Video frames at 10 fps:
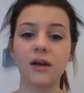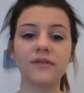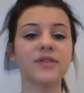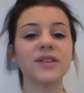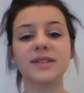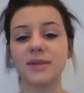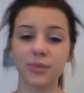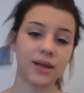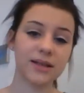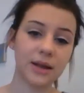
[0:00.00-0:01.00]
For a
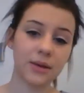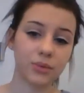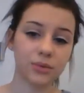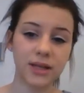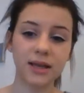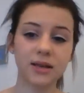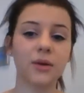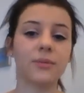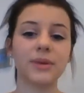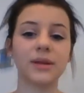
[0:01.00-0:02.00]
simple example, take a
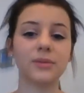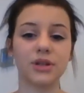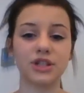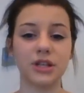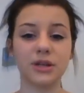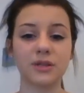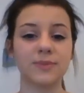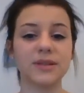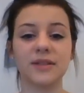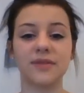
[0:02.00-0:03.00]
company which deals
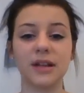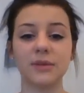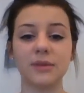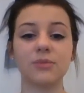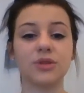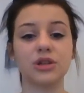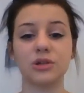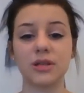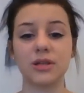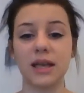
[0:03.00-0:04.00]
specifically with
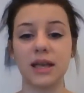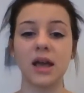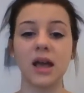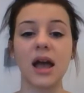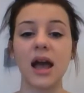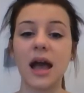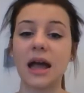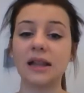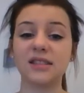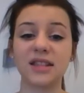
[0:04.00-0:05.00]
producing
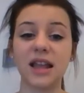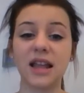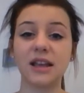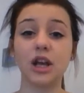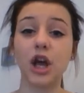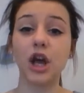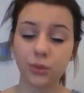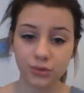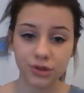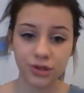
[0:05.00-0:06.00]
and selling
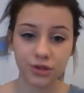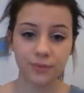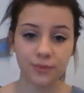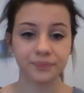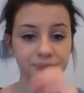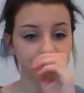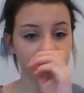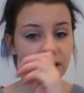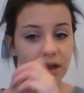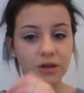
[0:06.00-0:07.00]
coats.
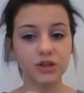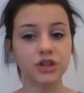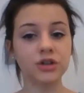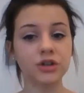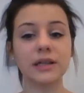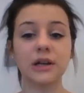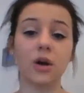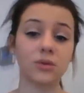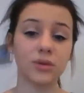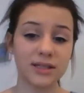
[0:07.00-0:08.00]
During the
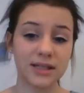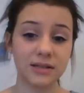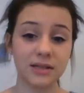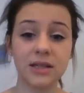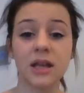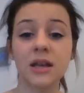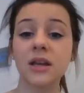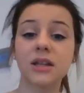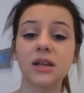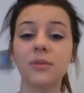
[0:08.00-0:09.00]
colder seasons,
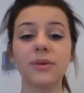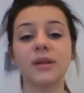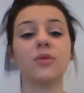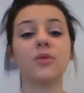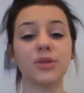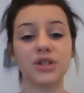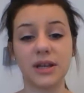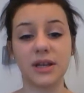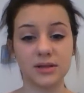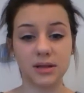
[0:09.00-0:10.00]
the company will
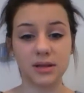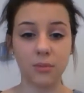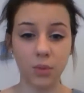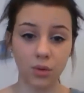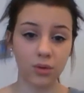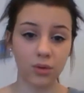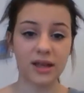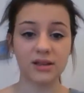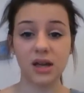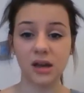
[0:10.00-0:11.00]
budget more
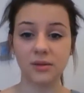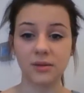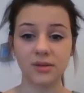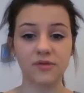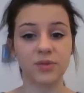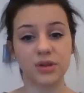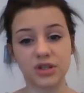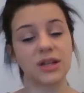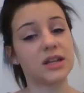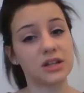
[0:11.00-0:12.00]
in terms of
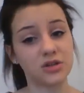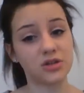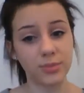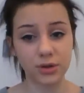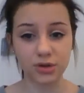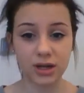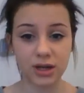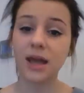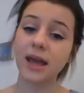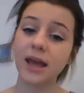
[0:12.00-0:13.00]
production and distribution
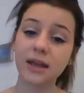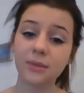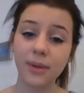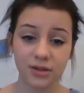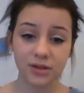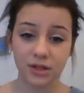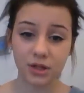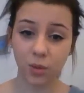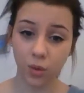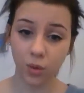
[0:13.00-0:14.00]
in comparison to
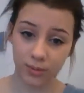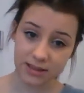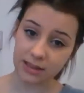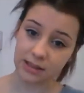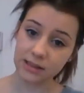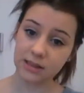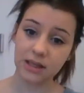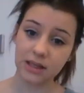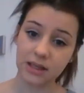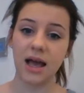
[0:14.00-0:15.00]
the warmer seasons,
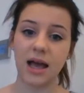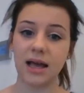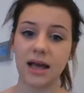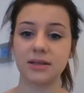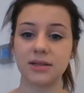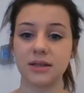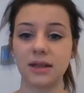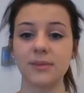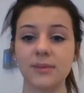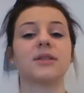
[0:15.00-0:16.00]
as
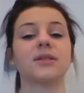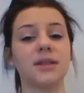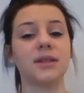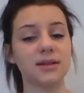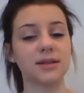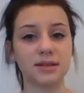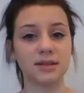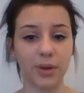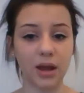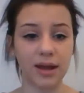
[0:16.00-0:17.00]
they must consider
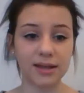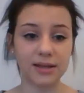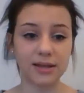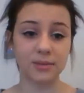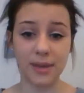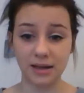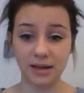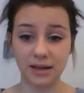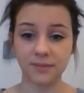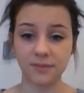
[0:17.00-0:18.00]
supply and demand.